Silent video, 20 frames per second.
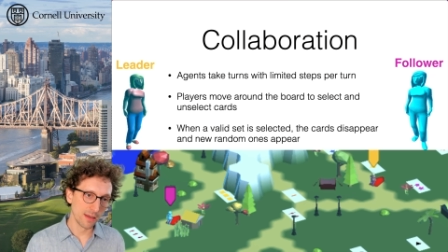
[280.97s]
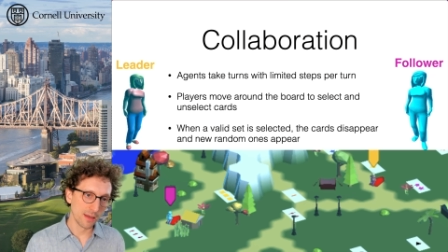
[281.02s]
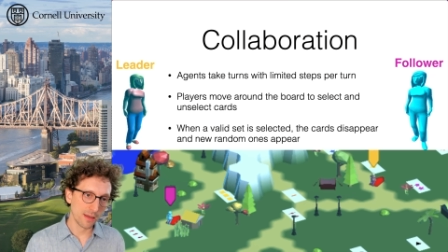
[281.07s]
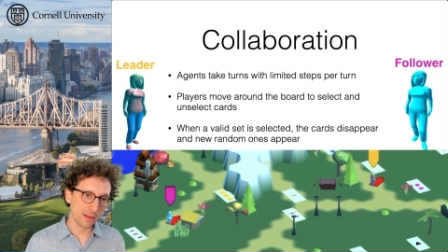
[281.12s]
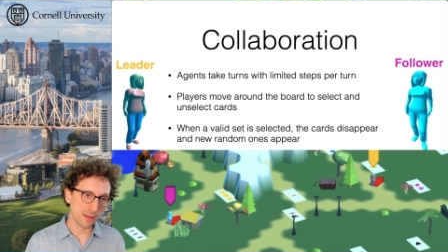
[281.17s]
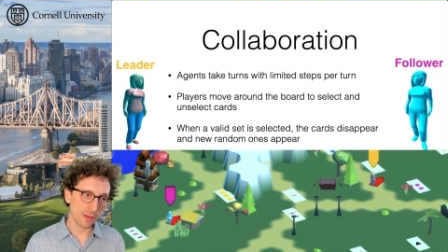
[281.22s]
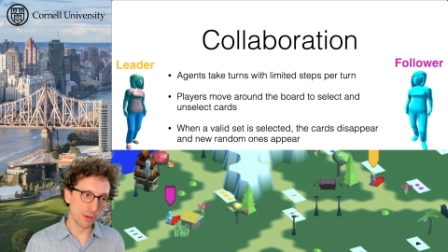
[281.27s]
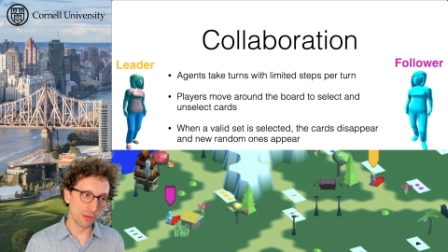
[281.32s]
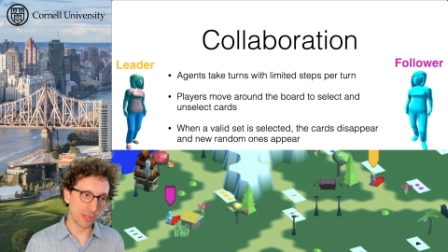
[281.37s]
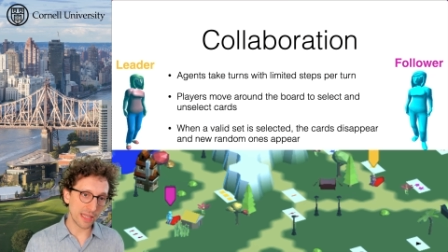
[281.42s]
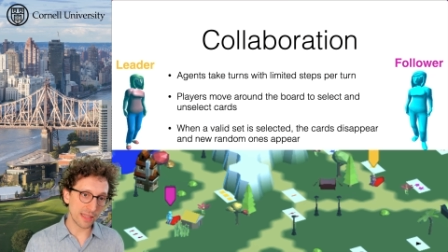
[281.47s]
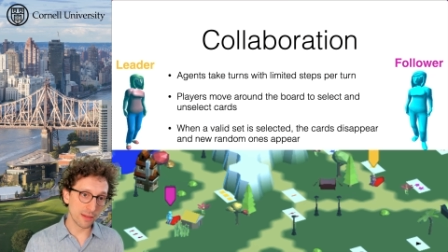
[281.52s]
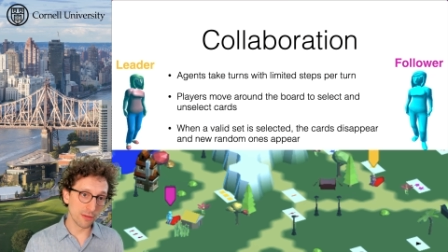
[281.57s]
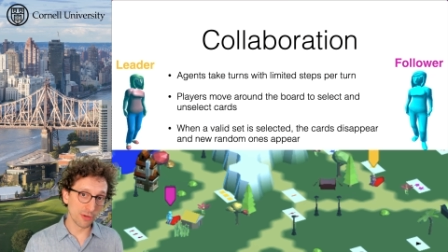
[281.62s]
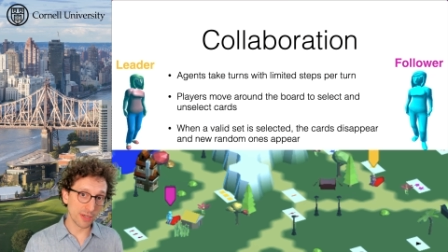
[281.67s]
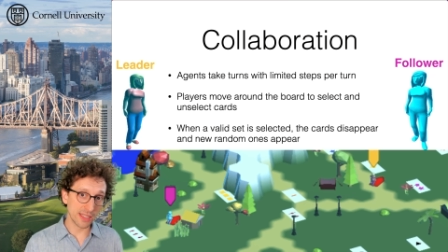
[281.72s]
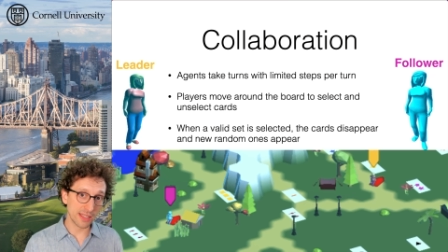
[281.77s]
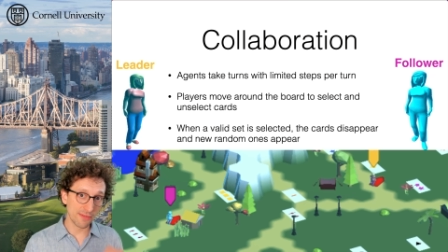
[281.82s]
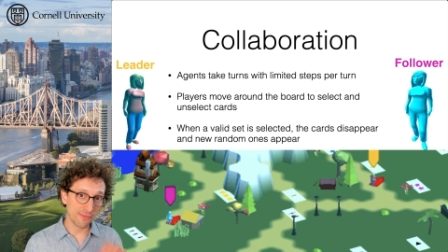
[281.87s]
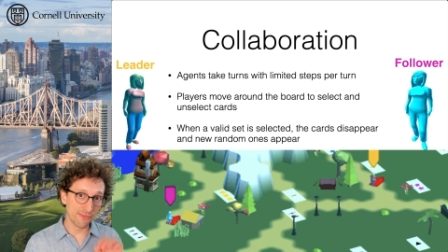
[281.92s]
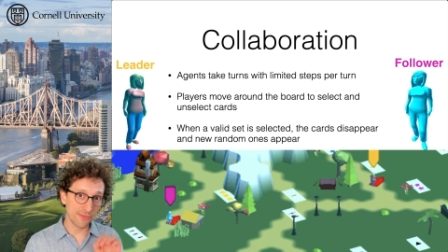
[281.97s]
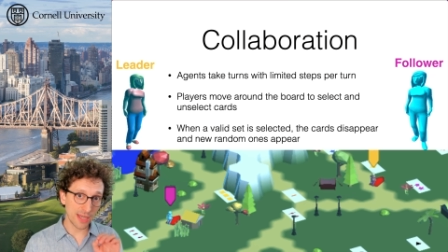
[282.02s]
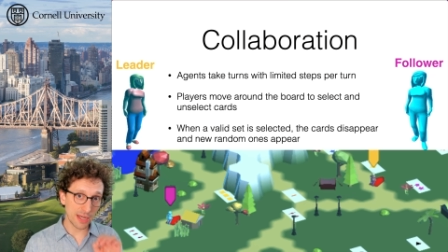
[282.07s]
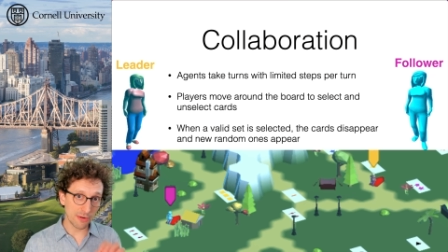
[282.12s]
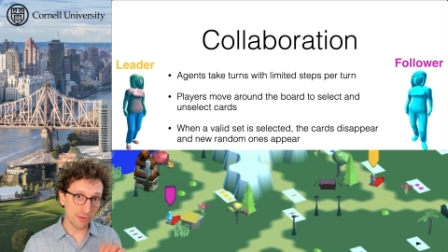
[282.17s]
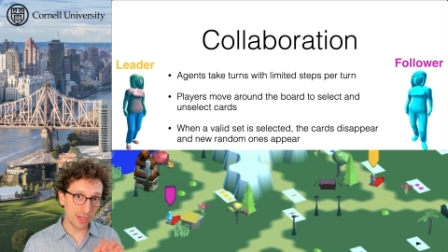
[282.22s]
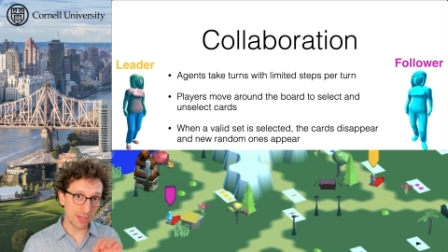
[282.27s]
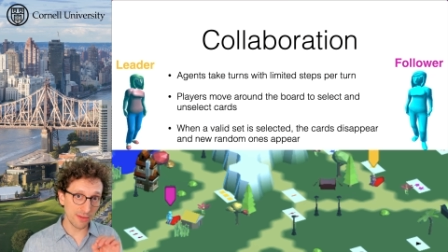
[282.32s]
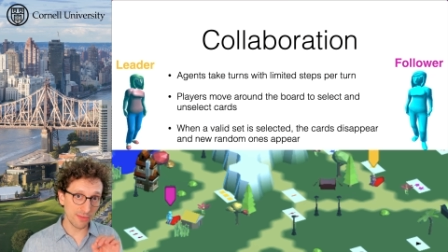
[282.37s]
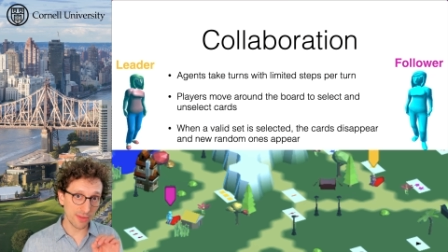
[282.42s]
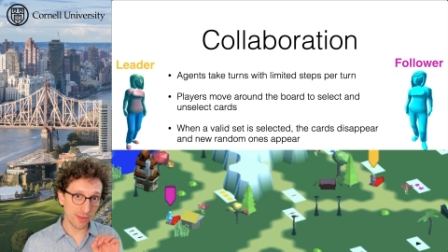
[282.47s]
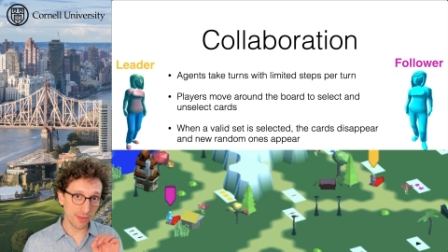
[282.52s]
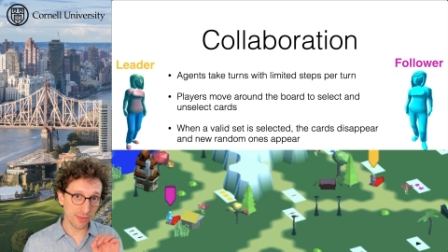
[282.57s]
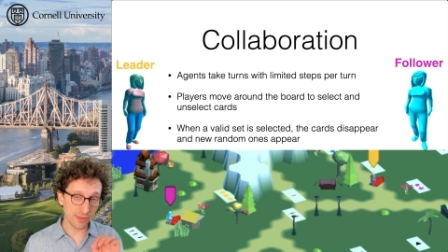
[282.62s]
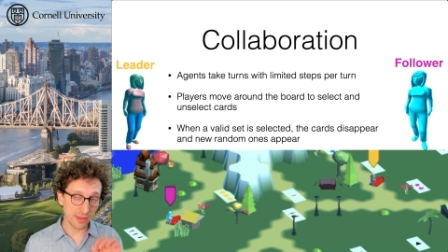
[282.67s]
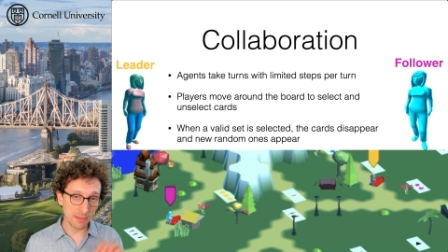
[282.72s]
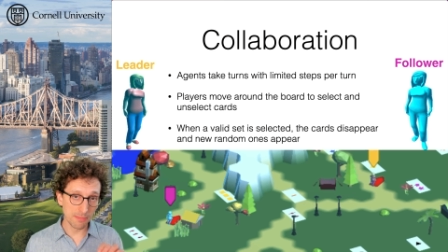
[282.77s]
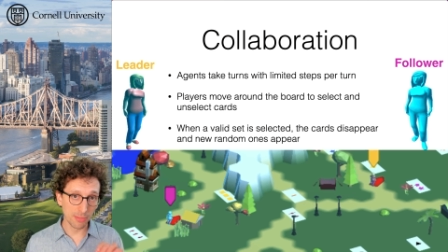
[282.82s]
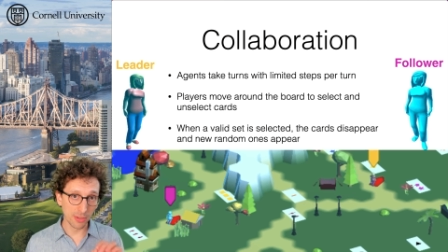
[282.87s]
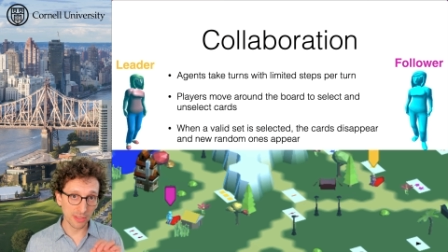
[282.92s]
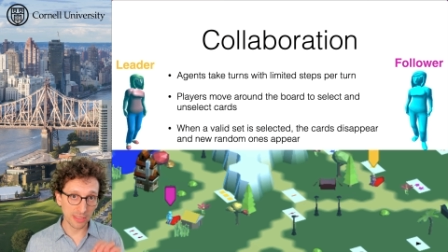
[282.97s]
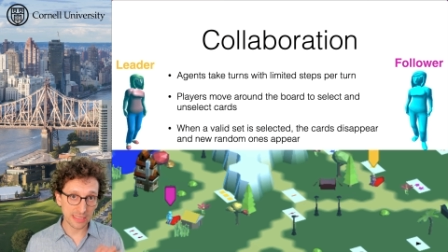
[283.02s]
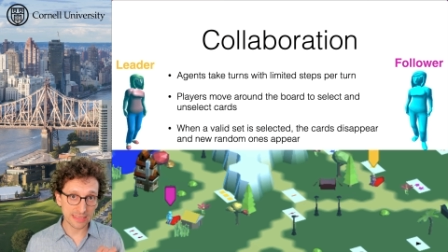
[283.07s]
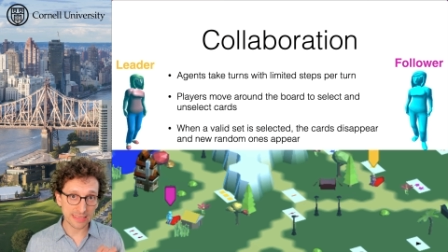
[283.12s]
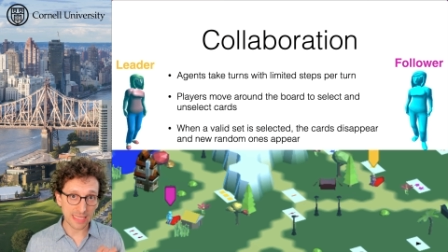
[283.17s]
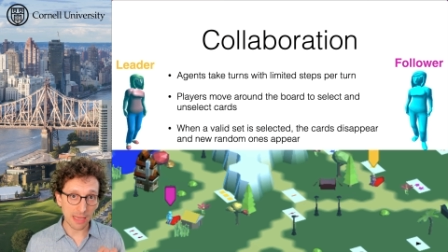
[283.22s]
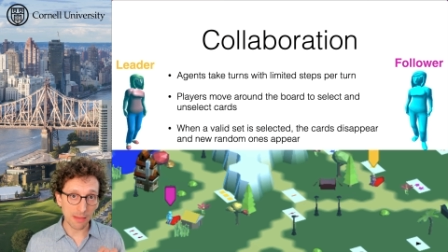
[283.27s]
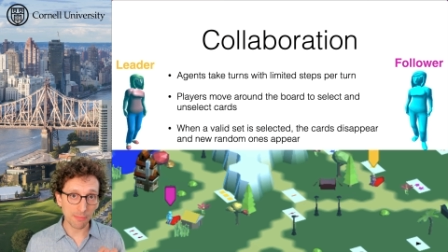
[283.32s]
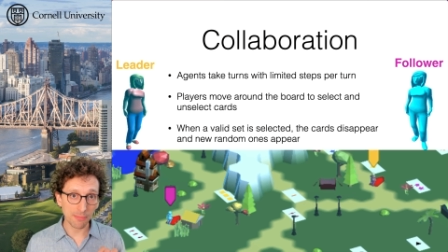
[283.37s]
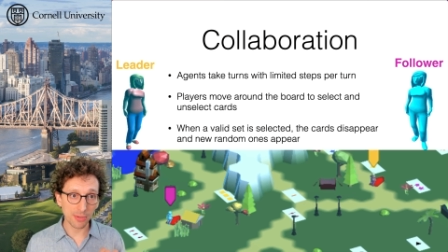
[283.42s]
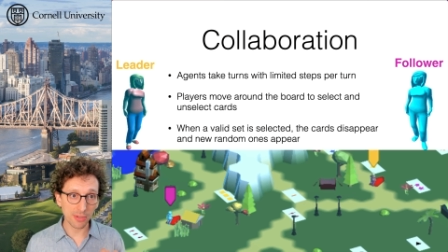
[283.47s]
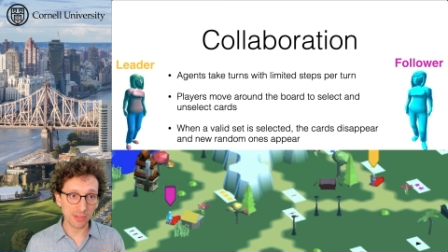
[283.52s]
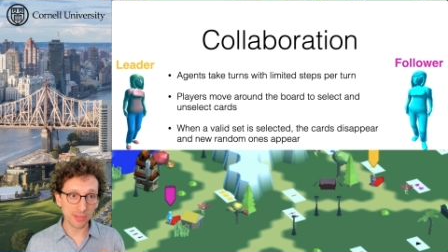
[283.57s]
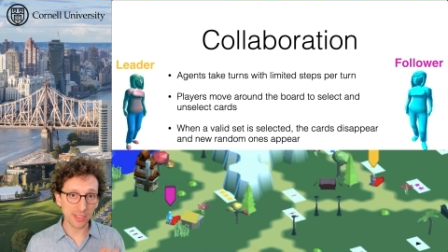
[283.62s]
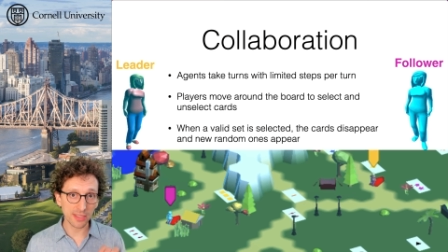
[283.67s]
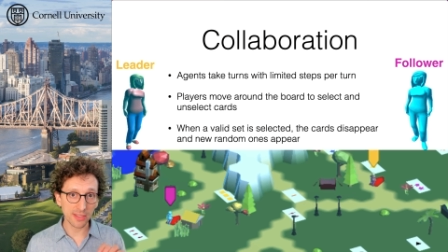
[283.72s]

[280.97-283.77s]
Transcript: So let's look at a very simple example